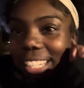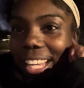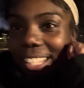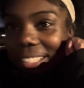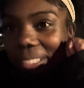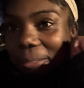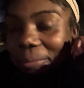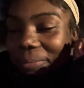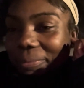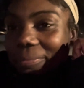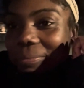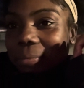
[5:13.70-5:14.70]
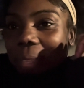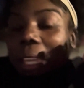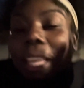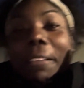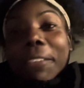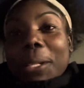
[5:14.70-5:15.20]
deja
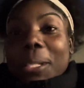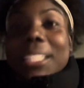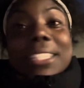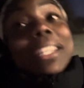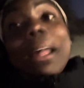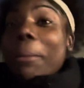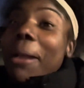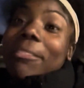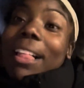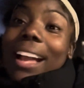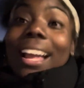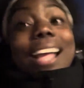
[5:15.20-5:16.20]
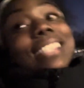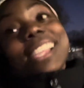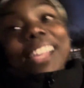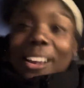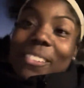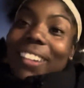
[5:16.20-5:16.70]
even though this is not my vlog i
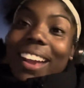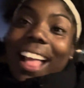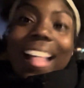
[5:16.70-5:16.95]
took over